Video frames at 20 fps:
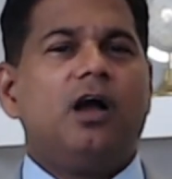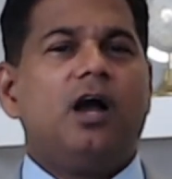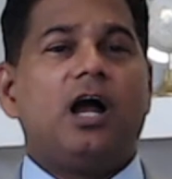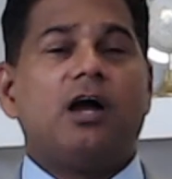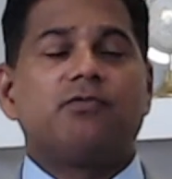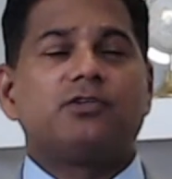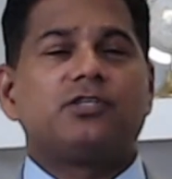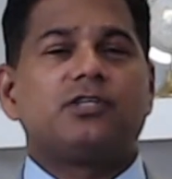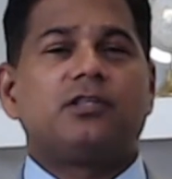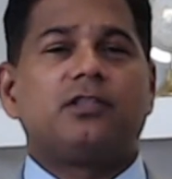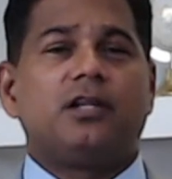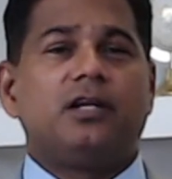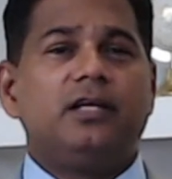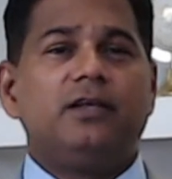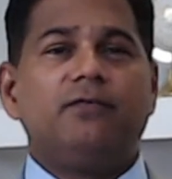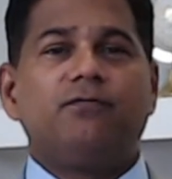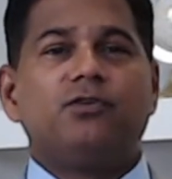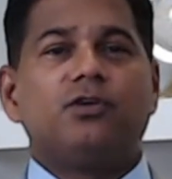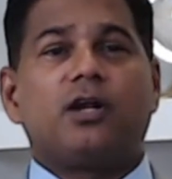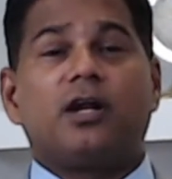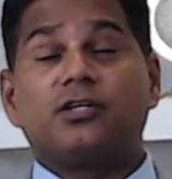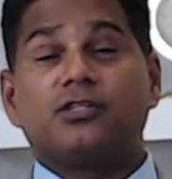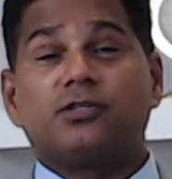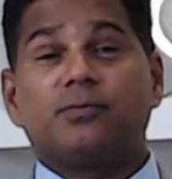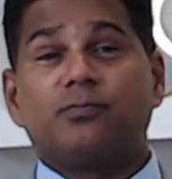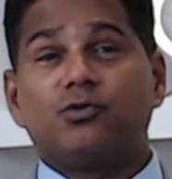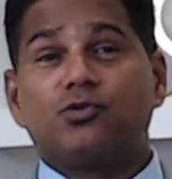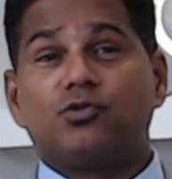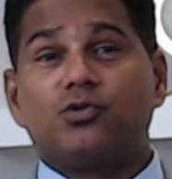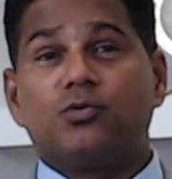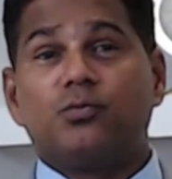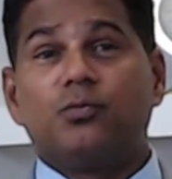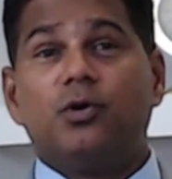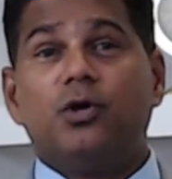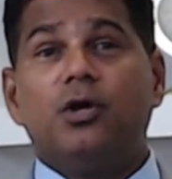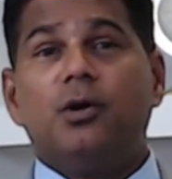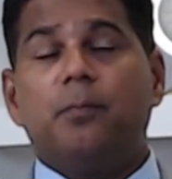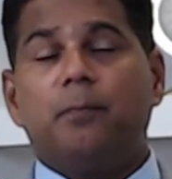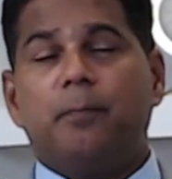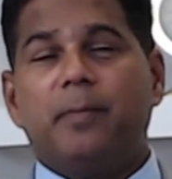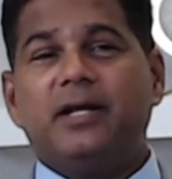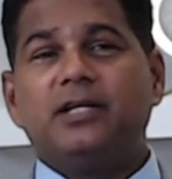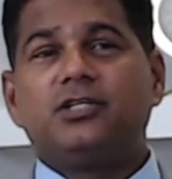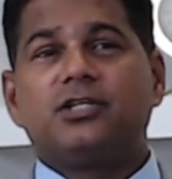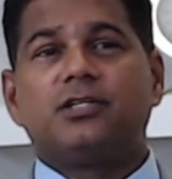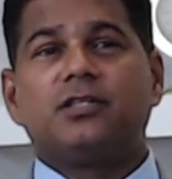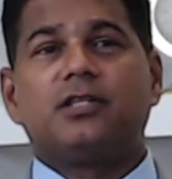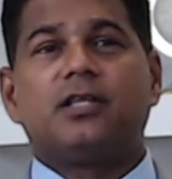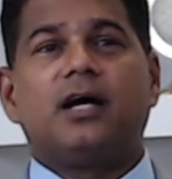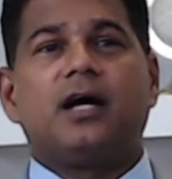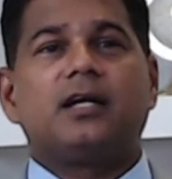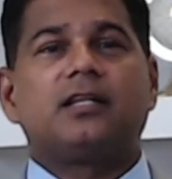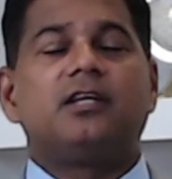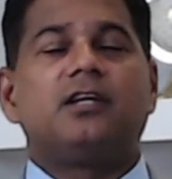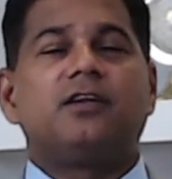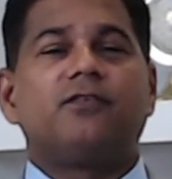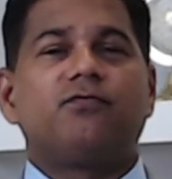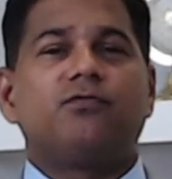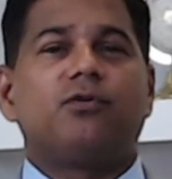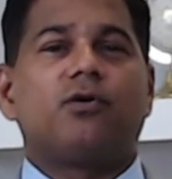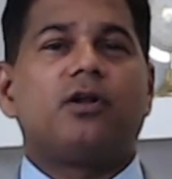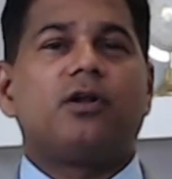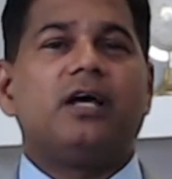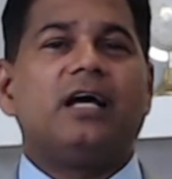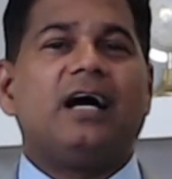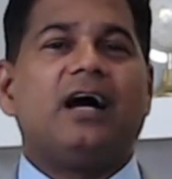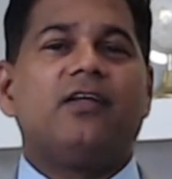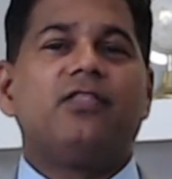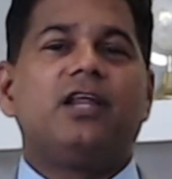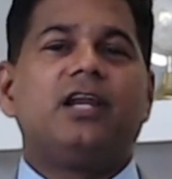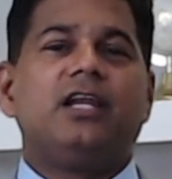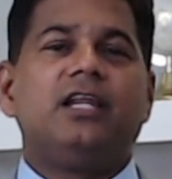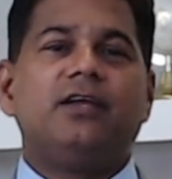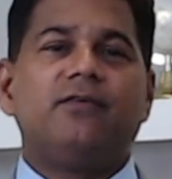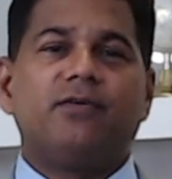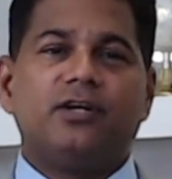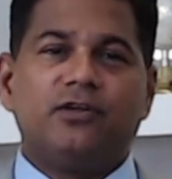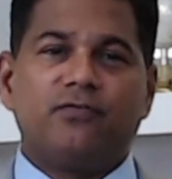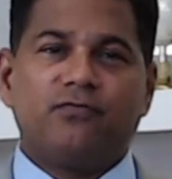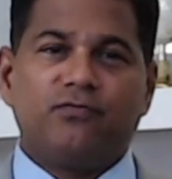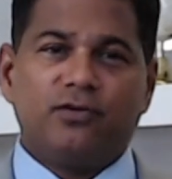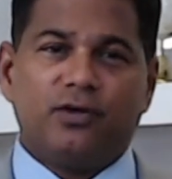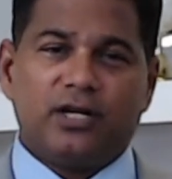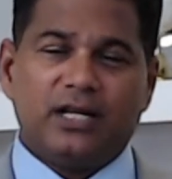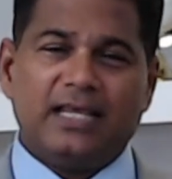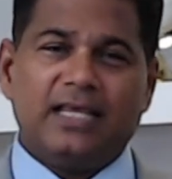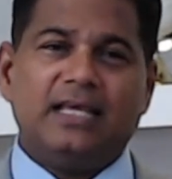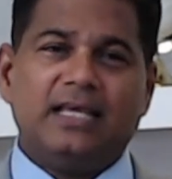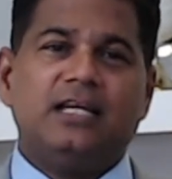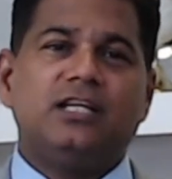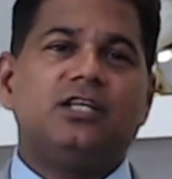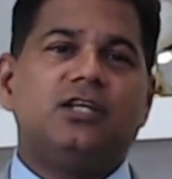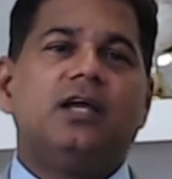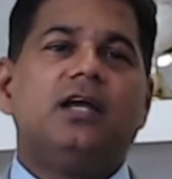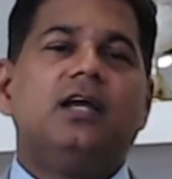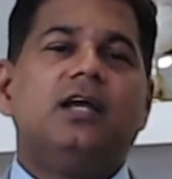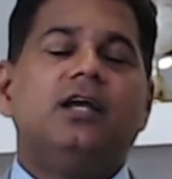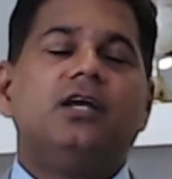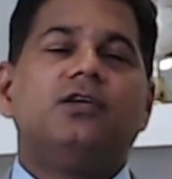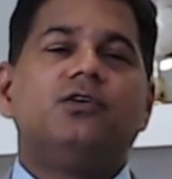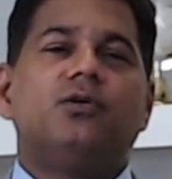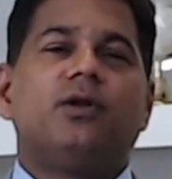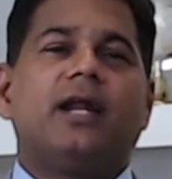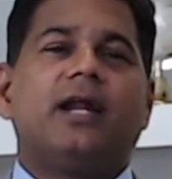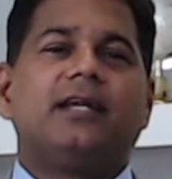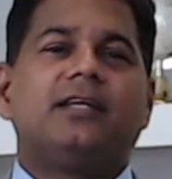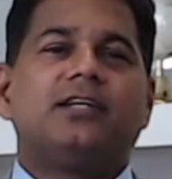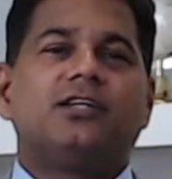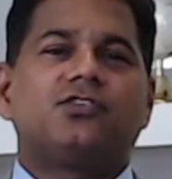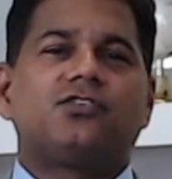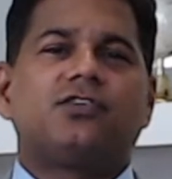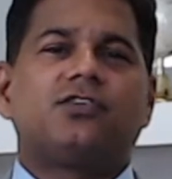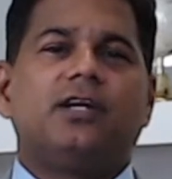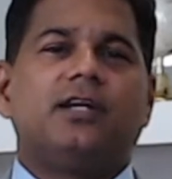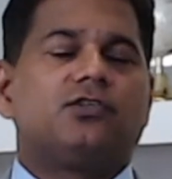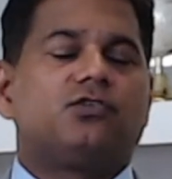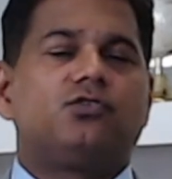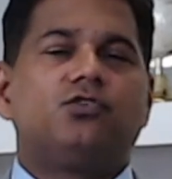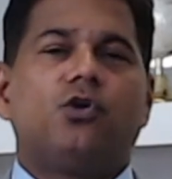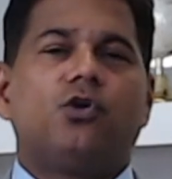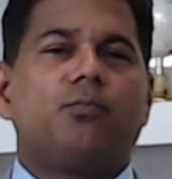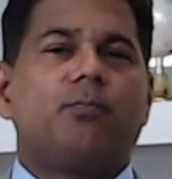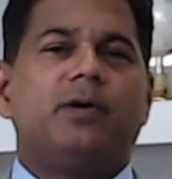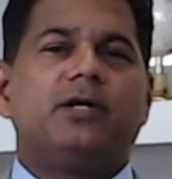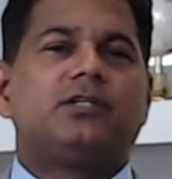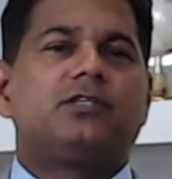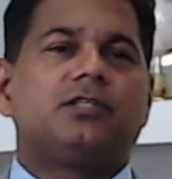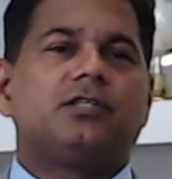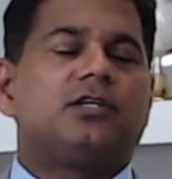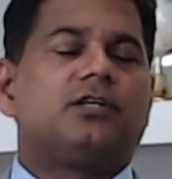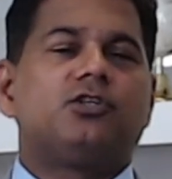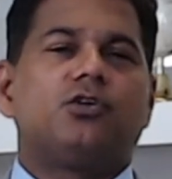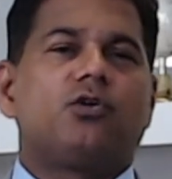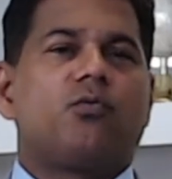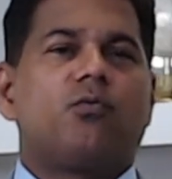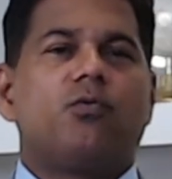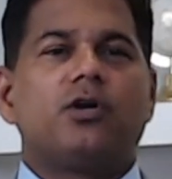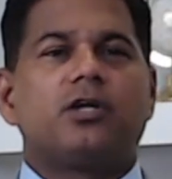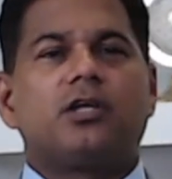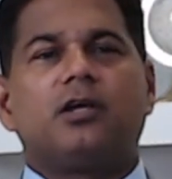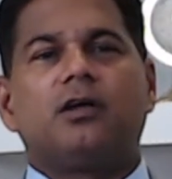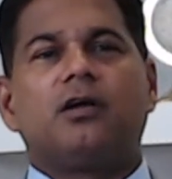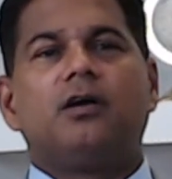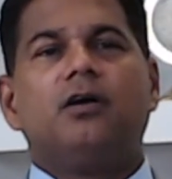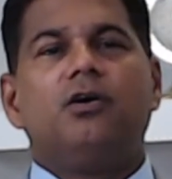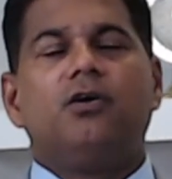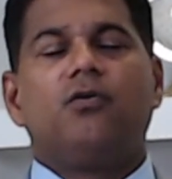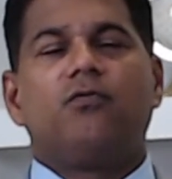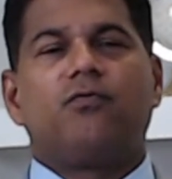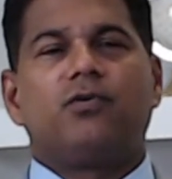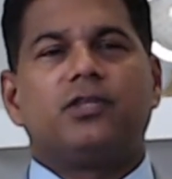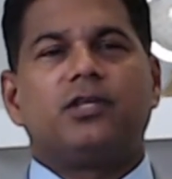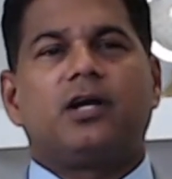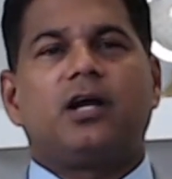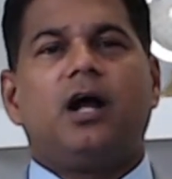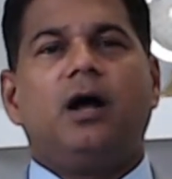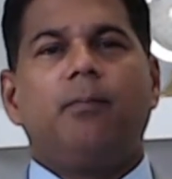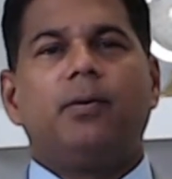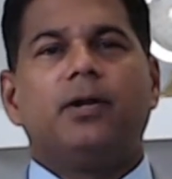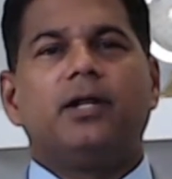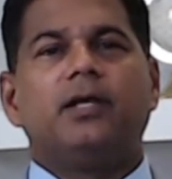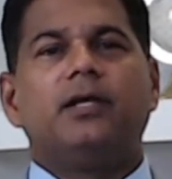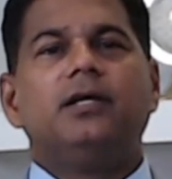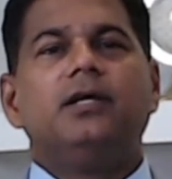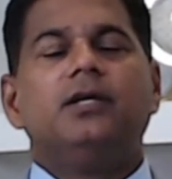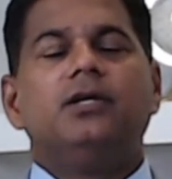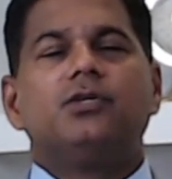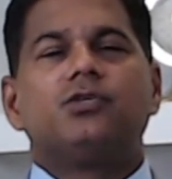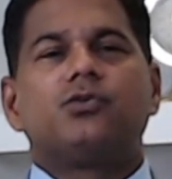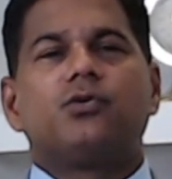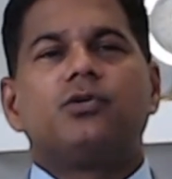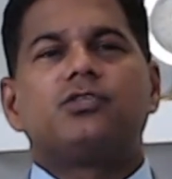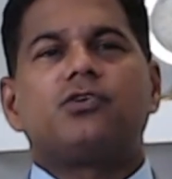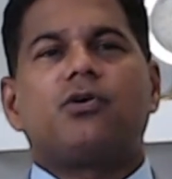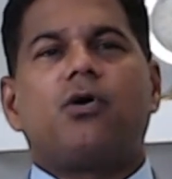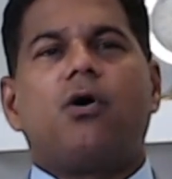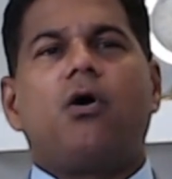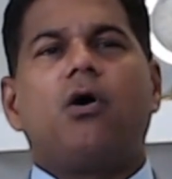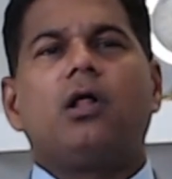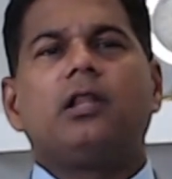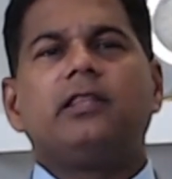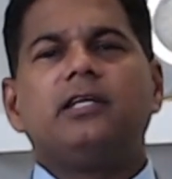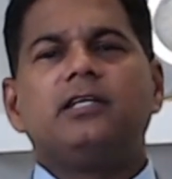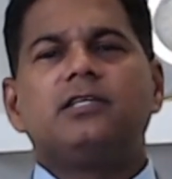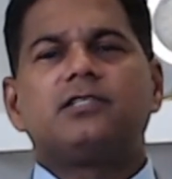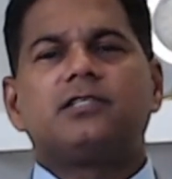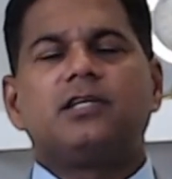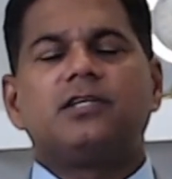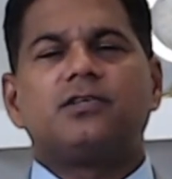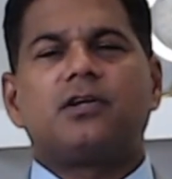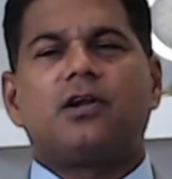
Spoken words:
I was on the leave. You're not supposed to mention that if you're on the leave and if you're in United States, don't mention that you're working for the company. So it's all these things.